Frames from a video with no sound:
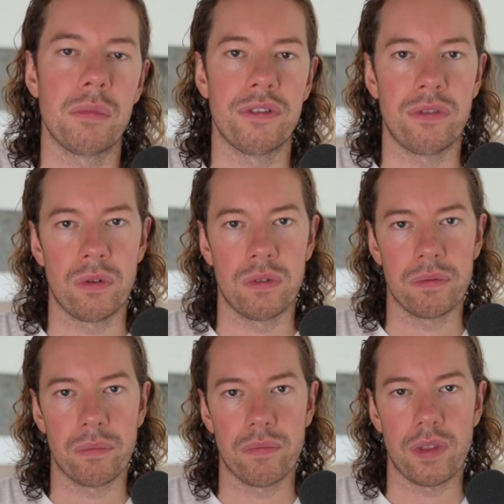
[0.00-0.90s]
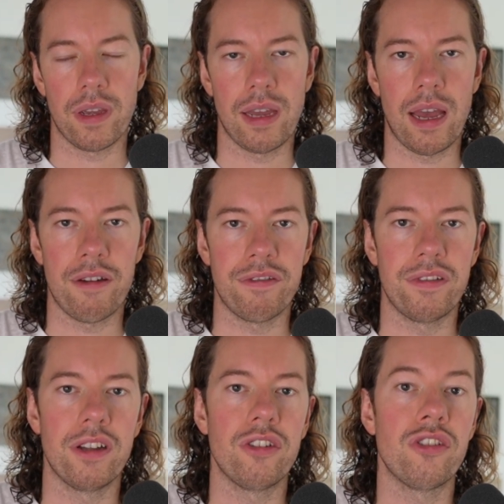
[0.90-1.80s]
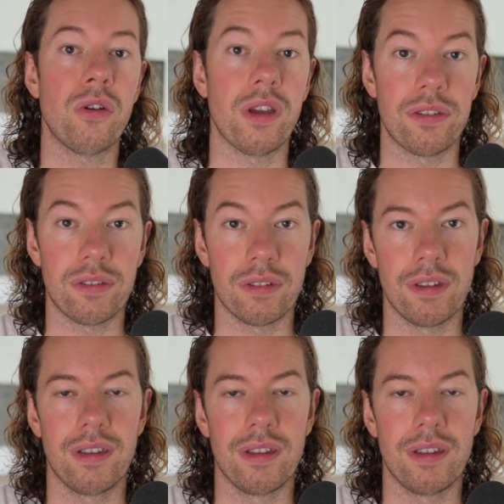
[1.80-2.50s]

before. I have choice.